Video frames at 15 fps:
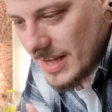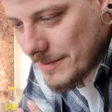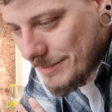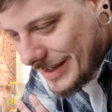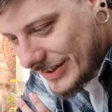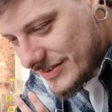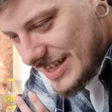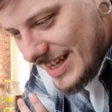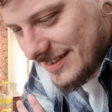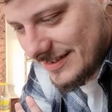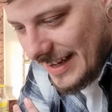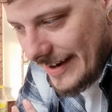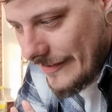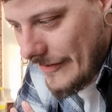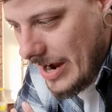because that
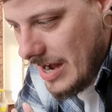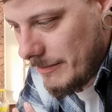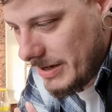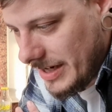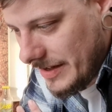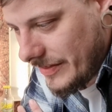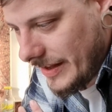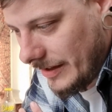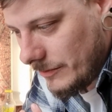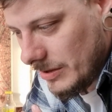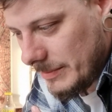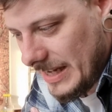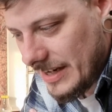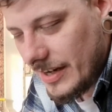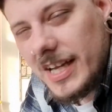diorama I think will
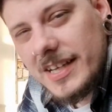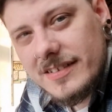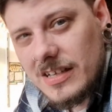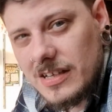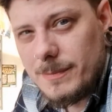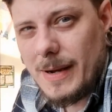be a nice little